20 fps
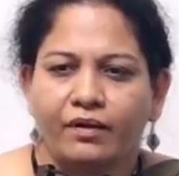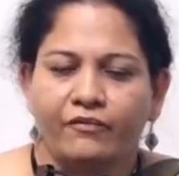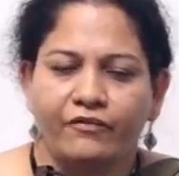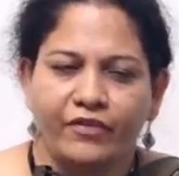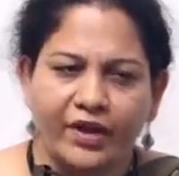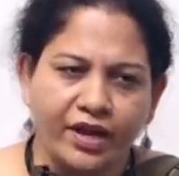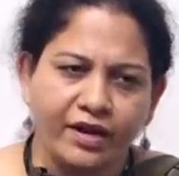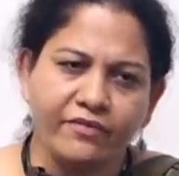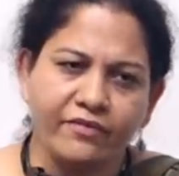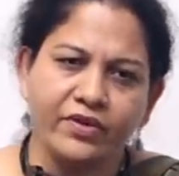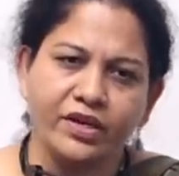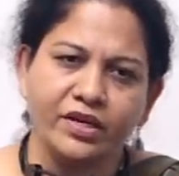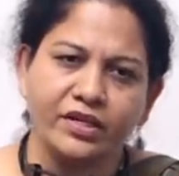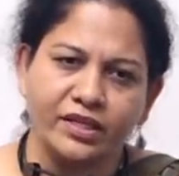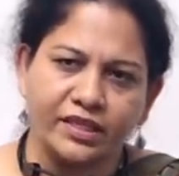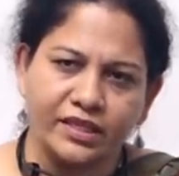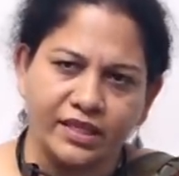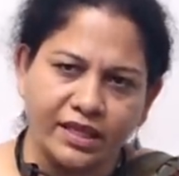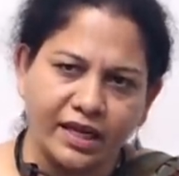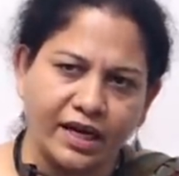When we
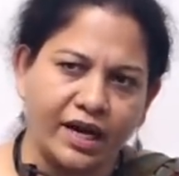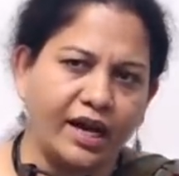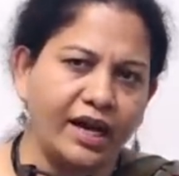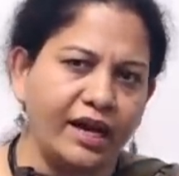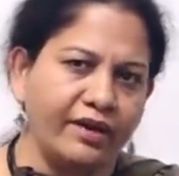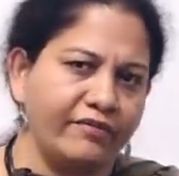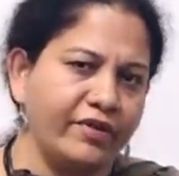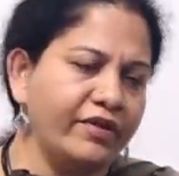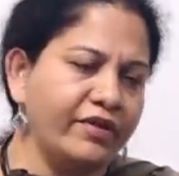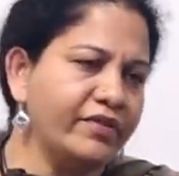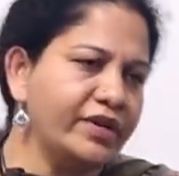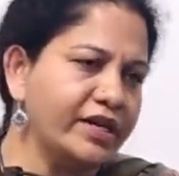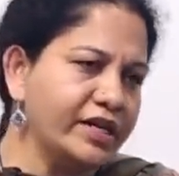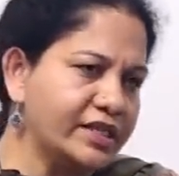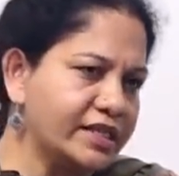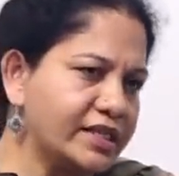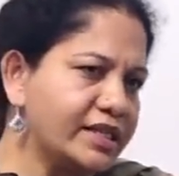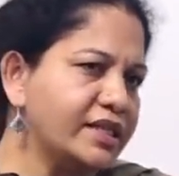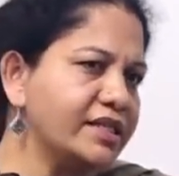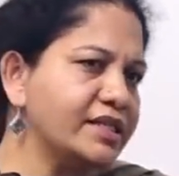describe, when we
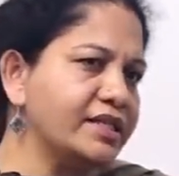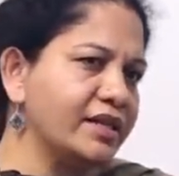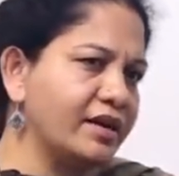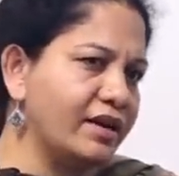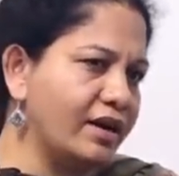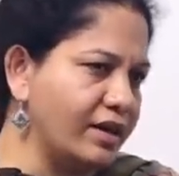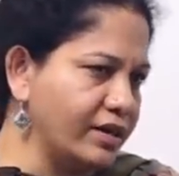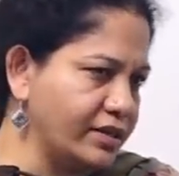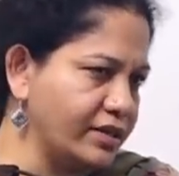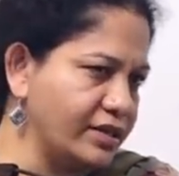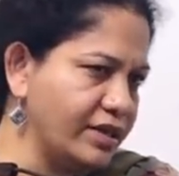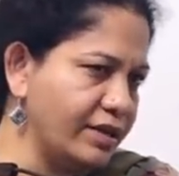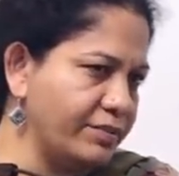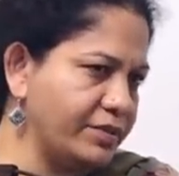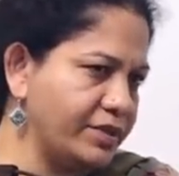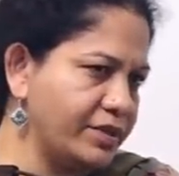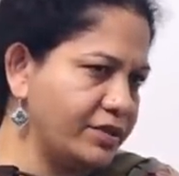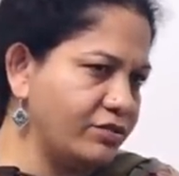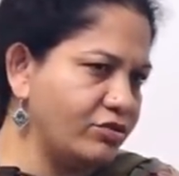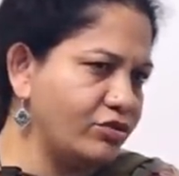discuss the
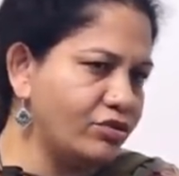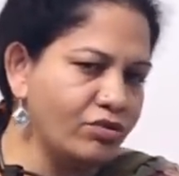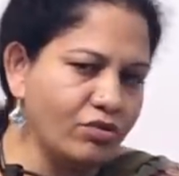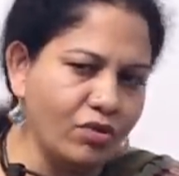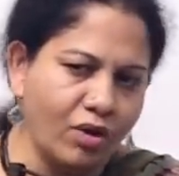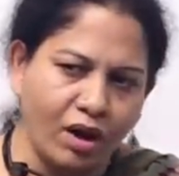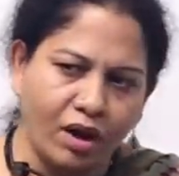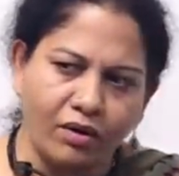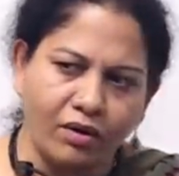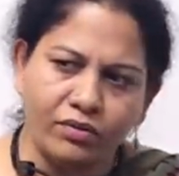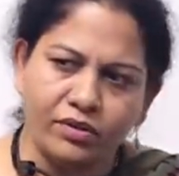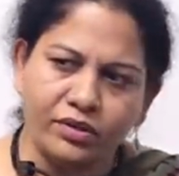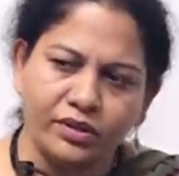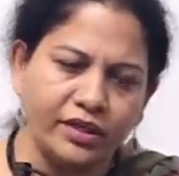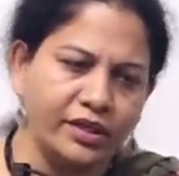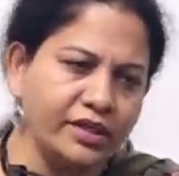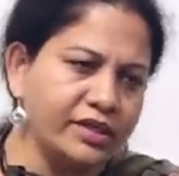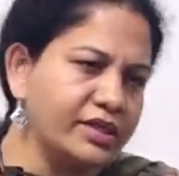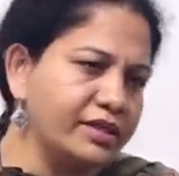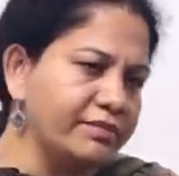concepts, throughout the
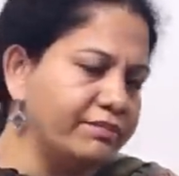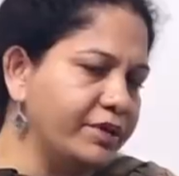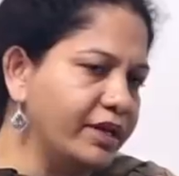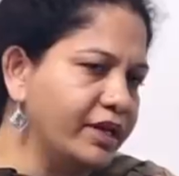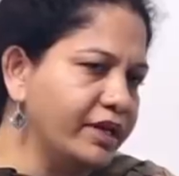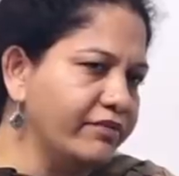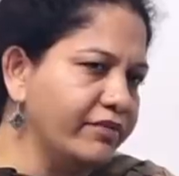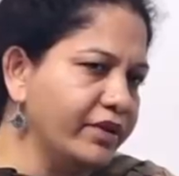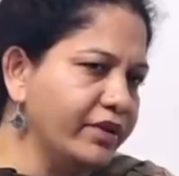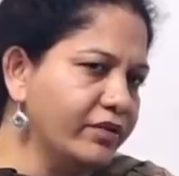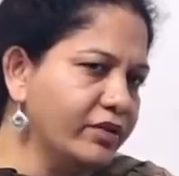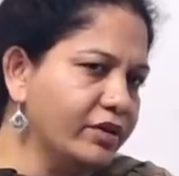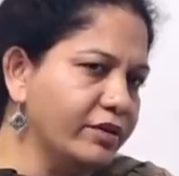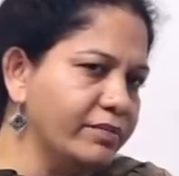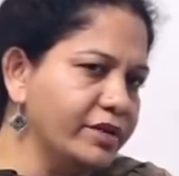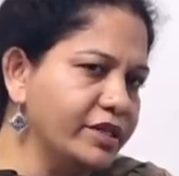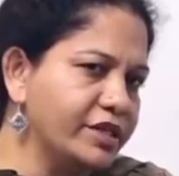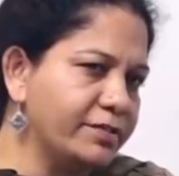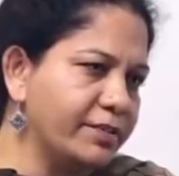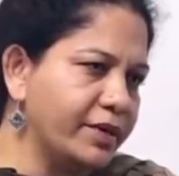discipline we would
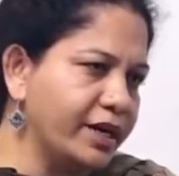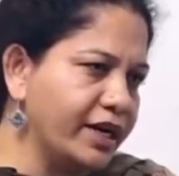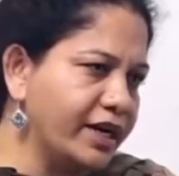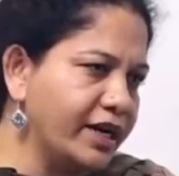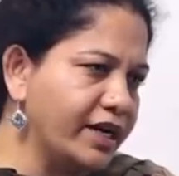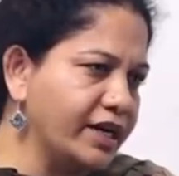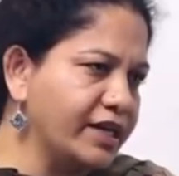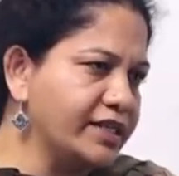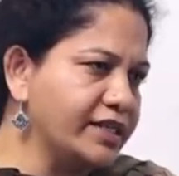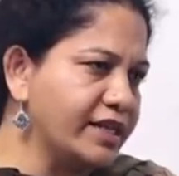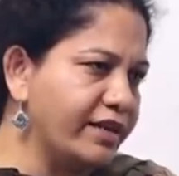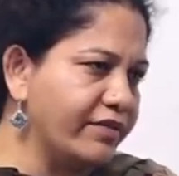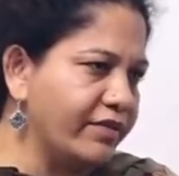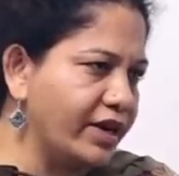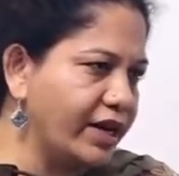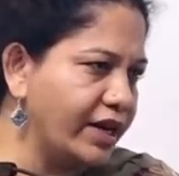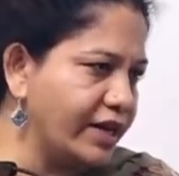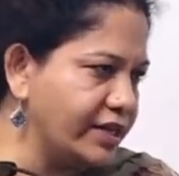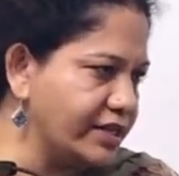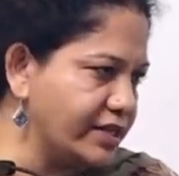be sprinkling
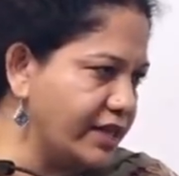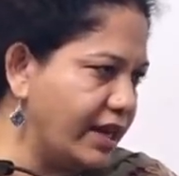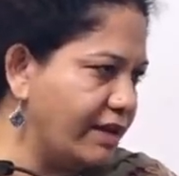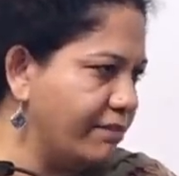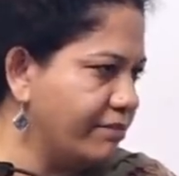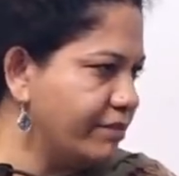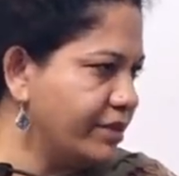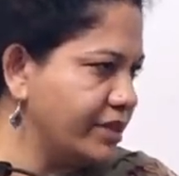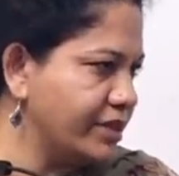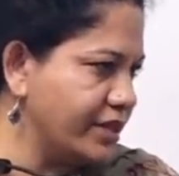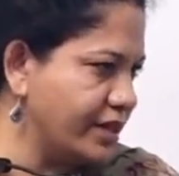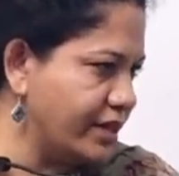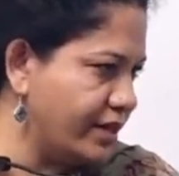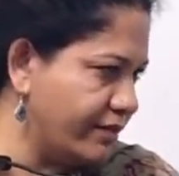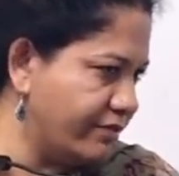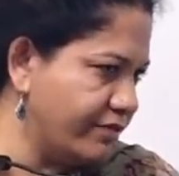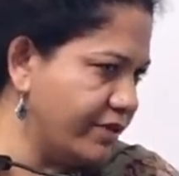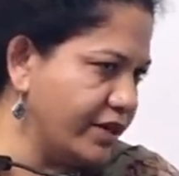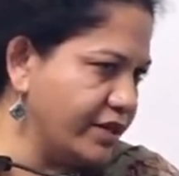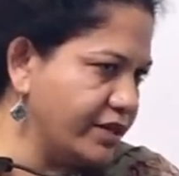several examples and
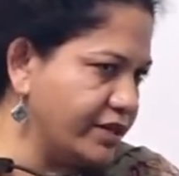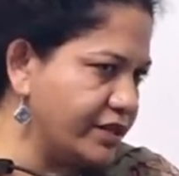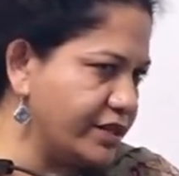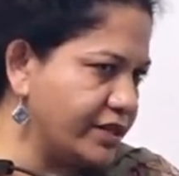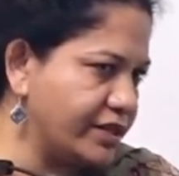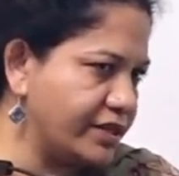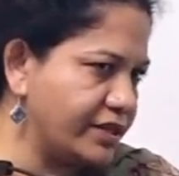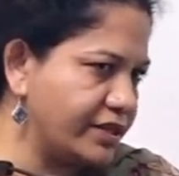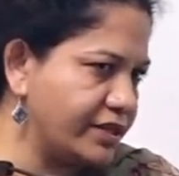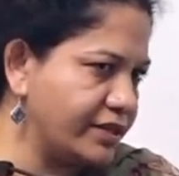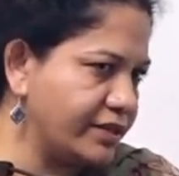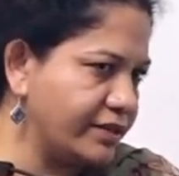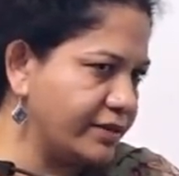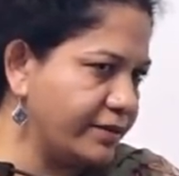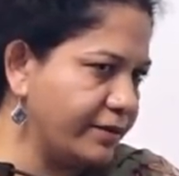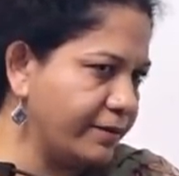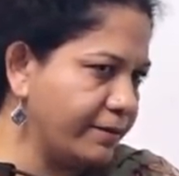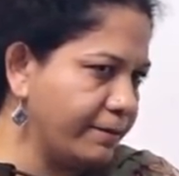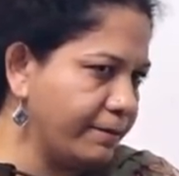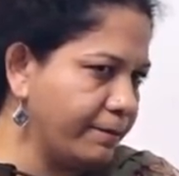references.
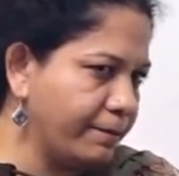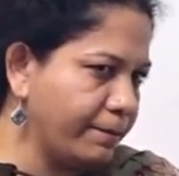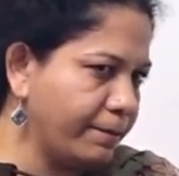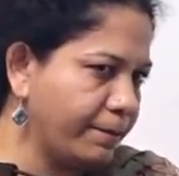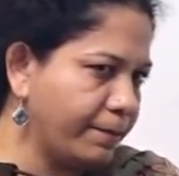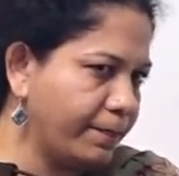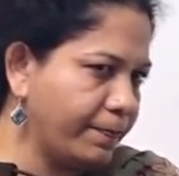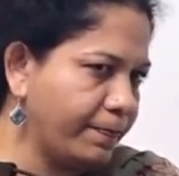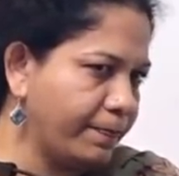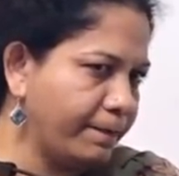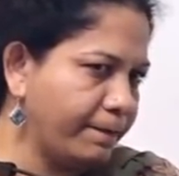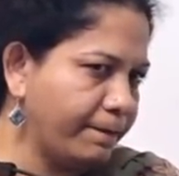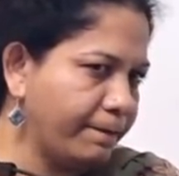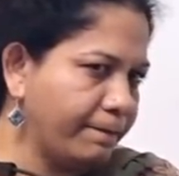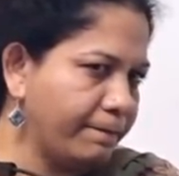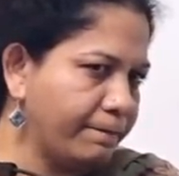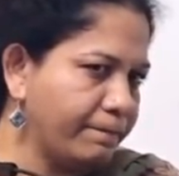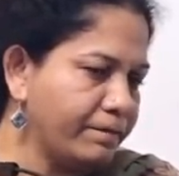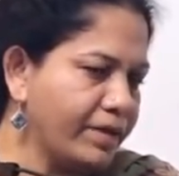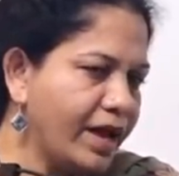
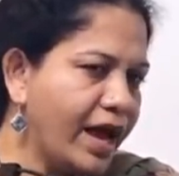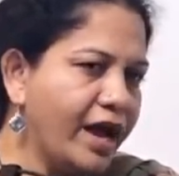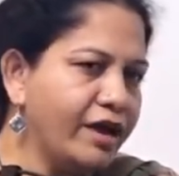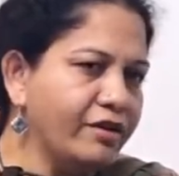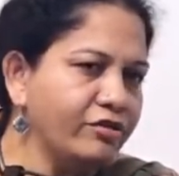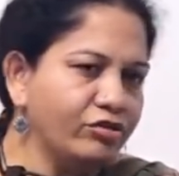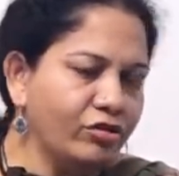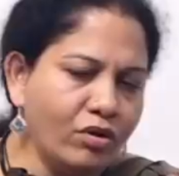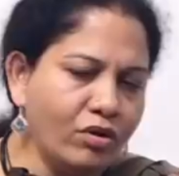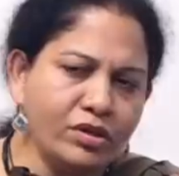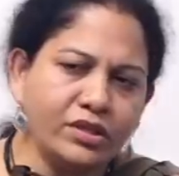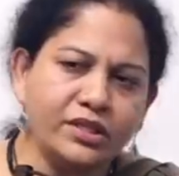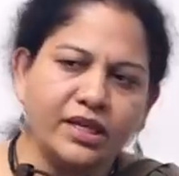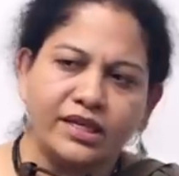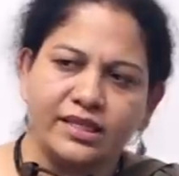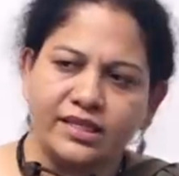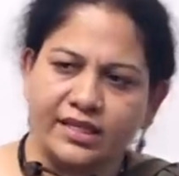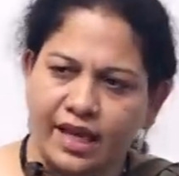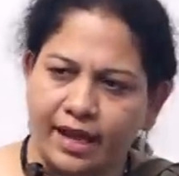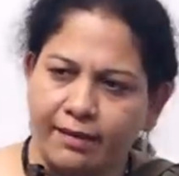And those
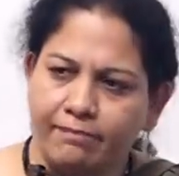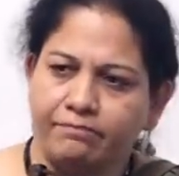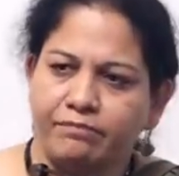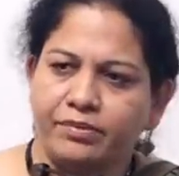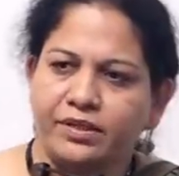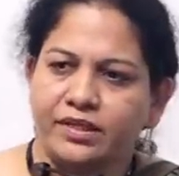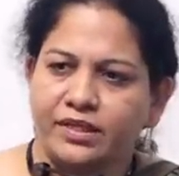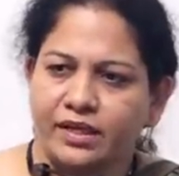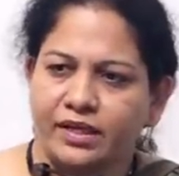examples